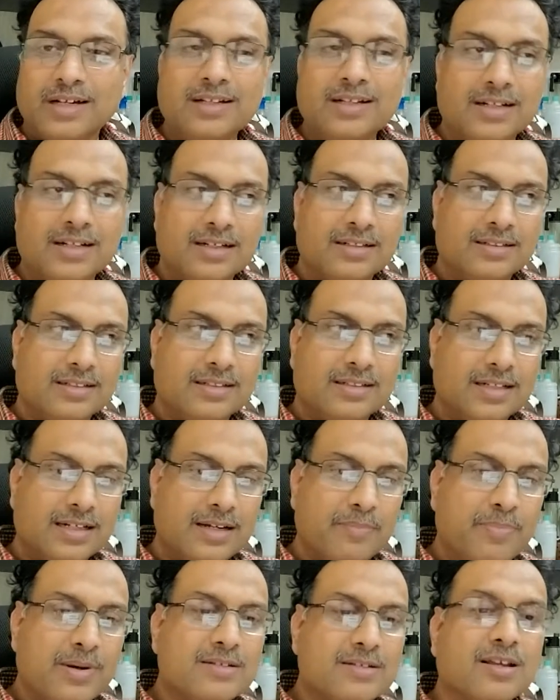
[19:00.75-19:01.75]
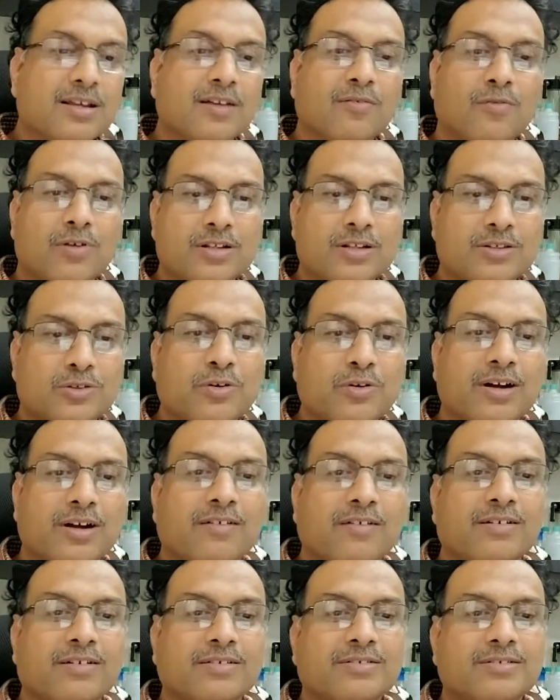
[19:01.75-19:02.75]
It depends on what is your
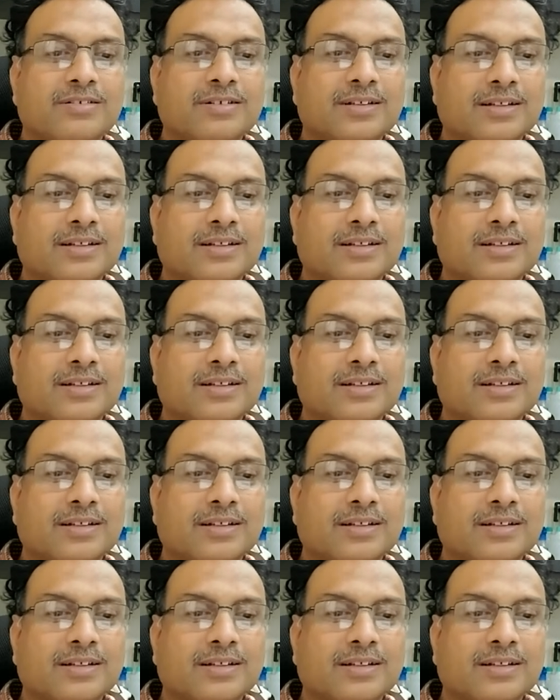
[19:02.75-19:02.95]
interest.